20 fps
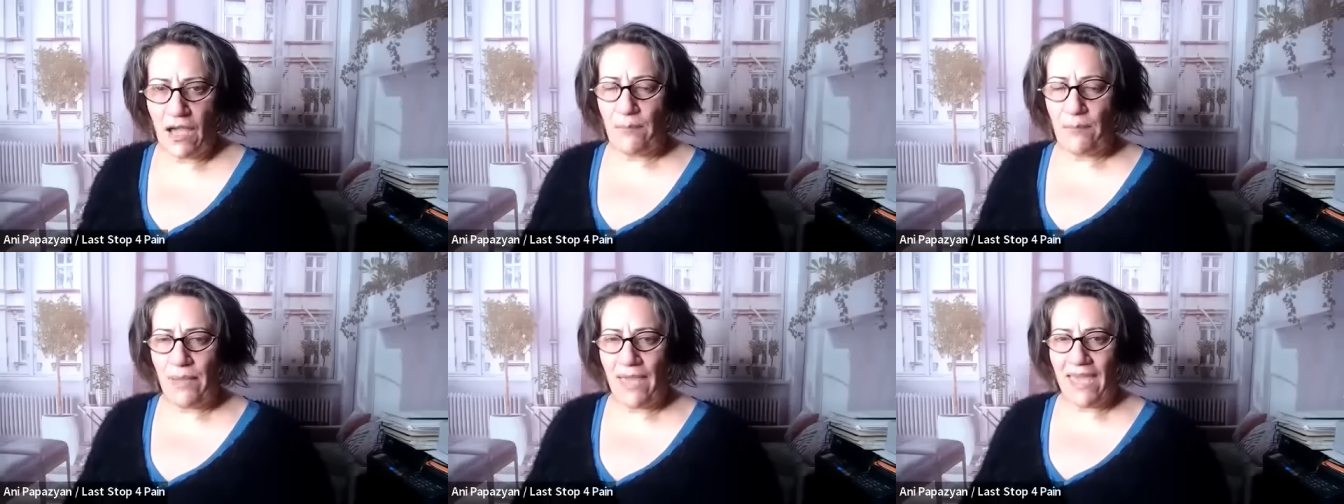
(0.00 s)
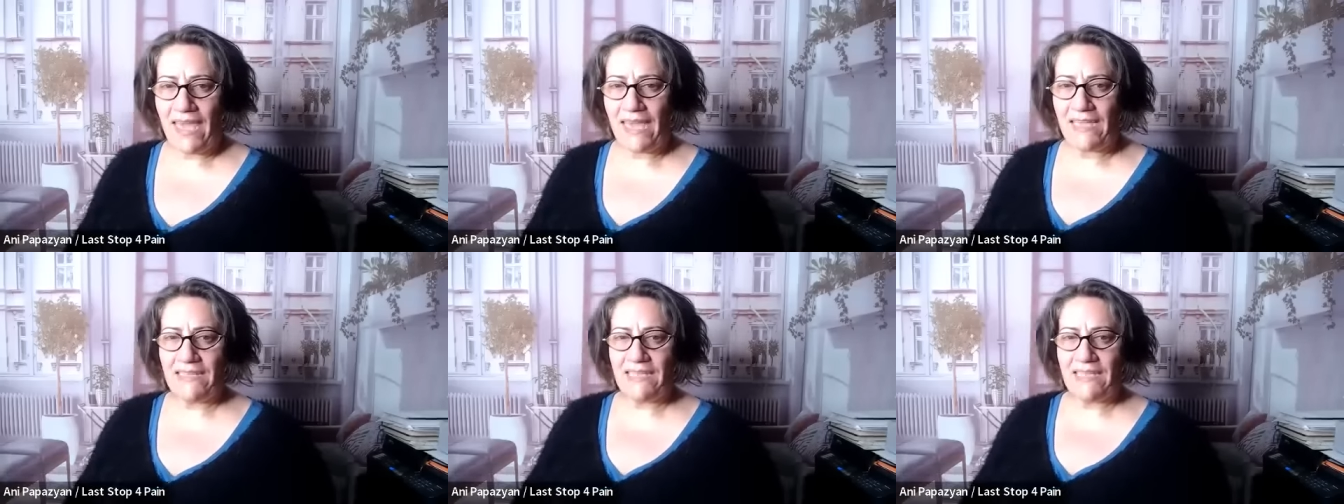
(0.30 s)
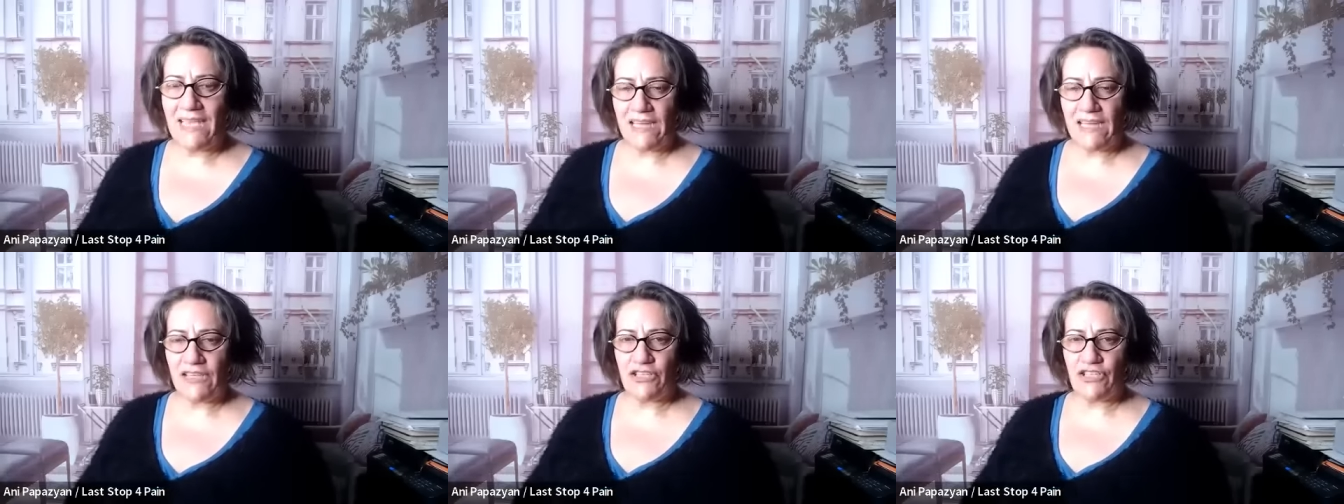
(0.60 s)
pay
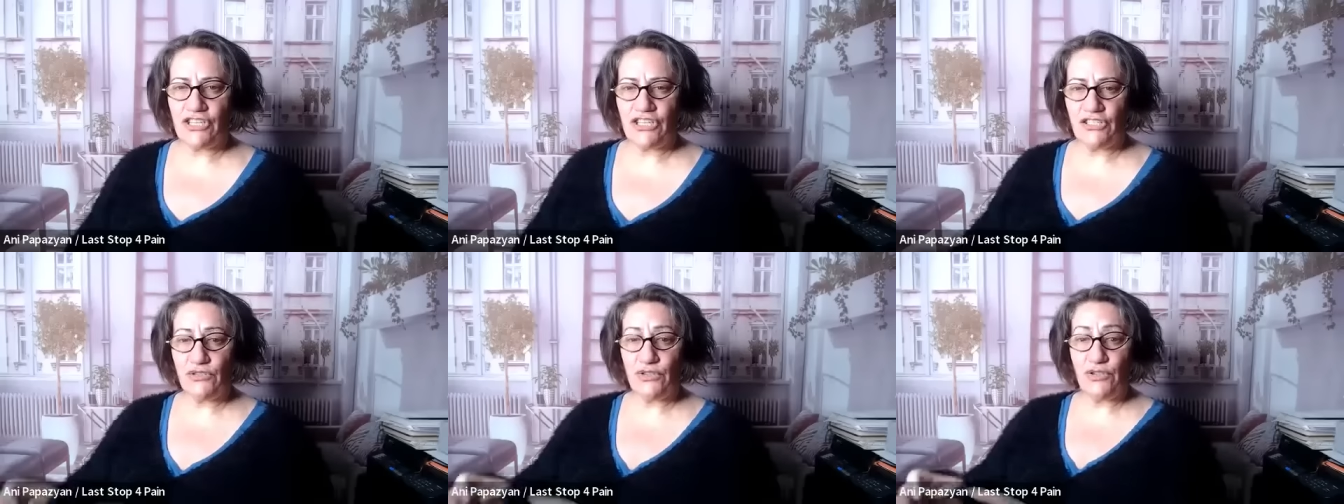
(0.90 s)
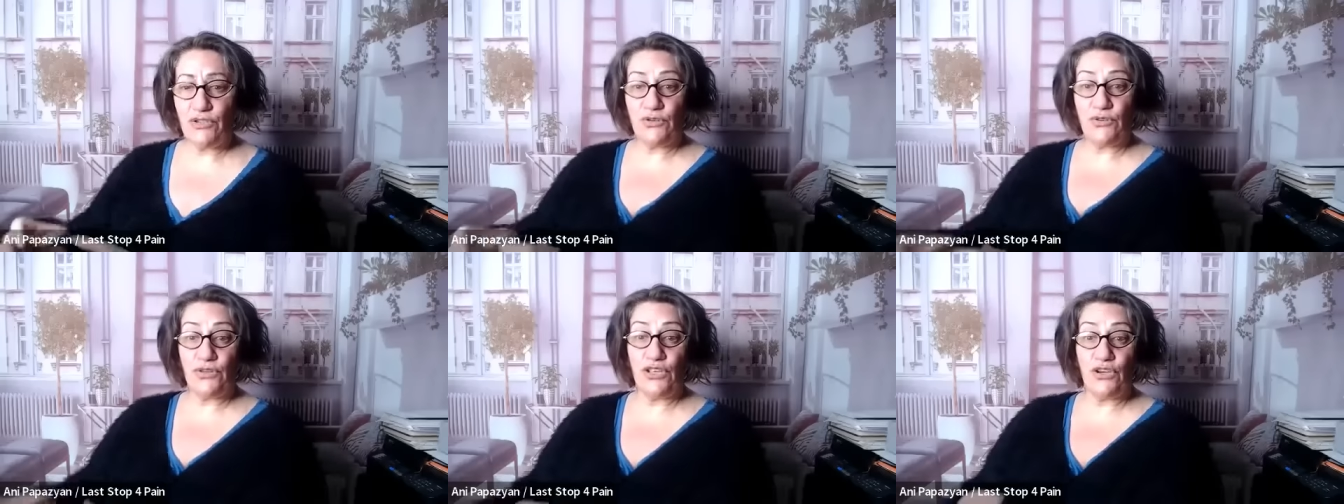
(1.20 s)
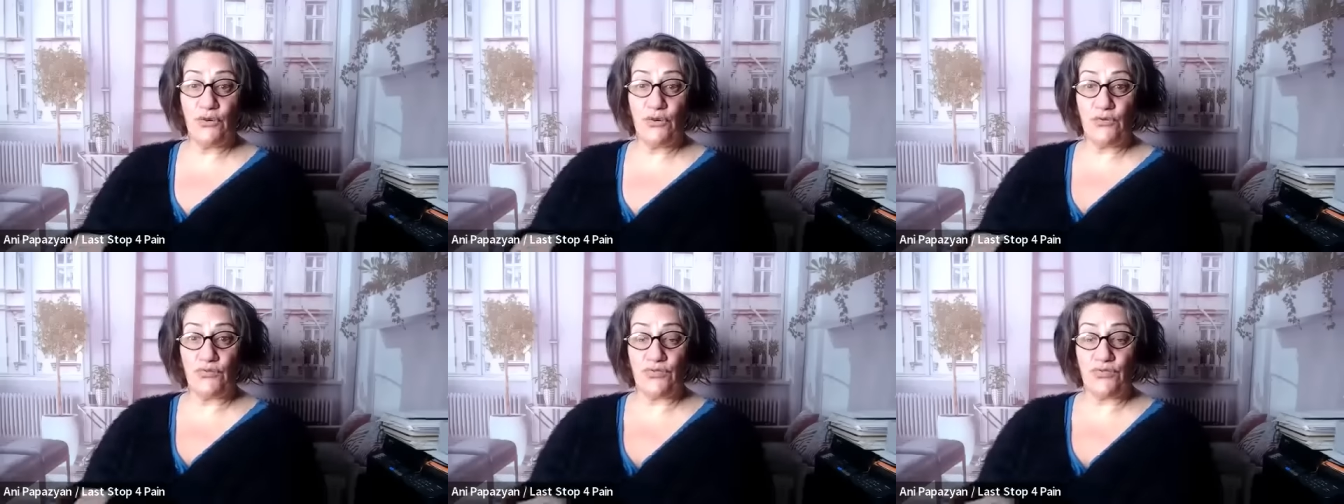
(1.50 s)
attention to
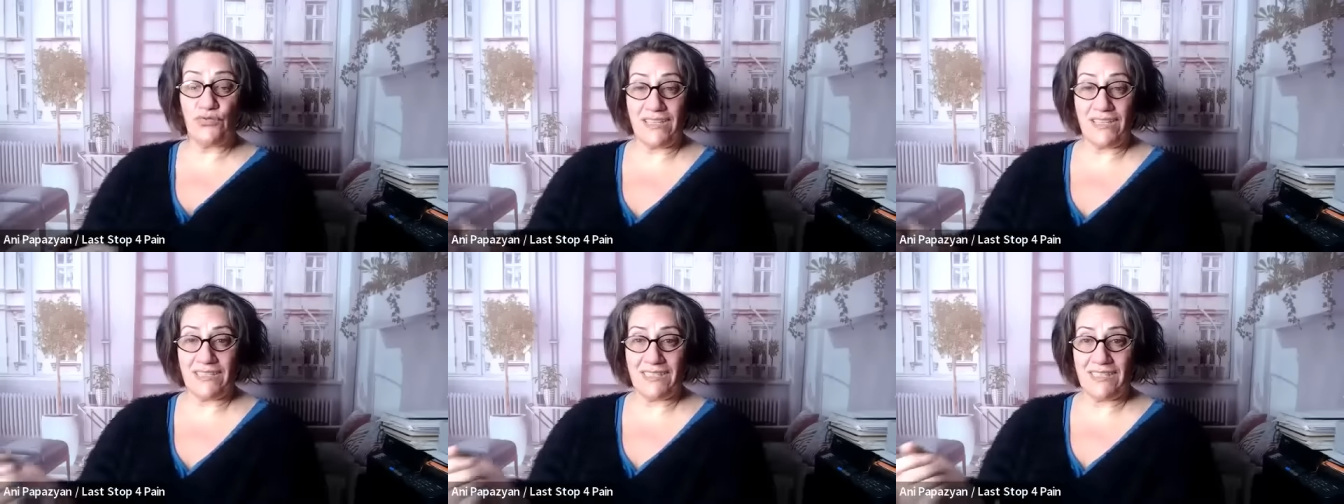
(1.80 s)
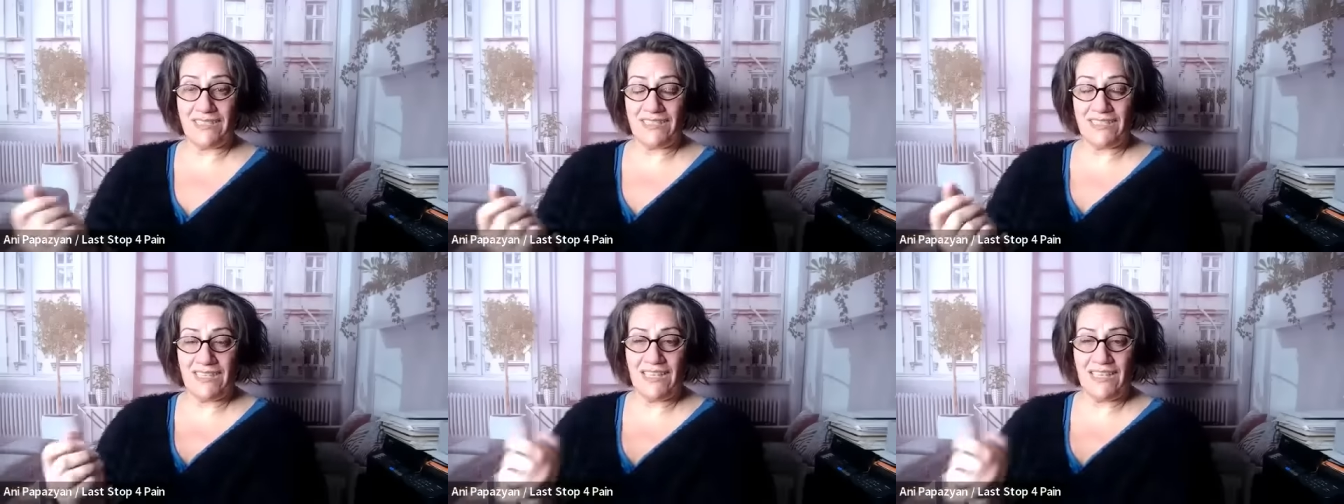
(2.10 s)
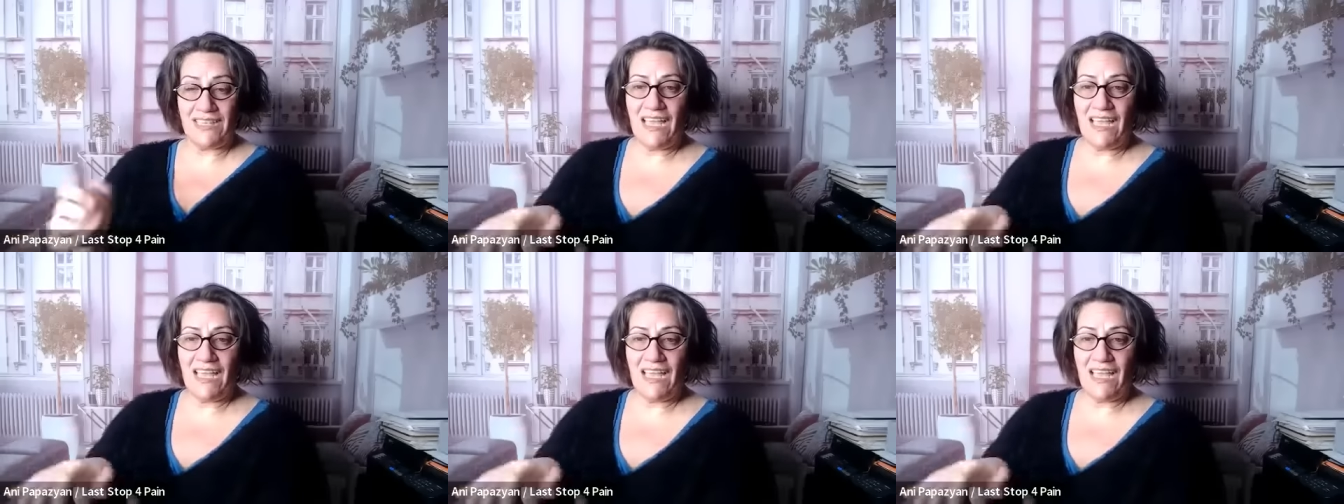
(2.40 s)
your wrist.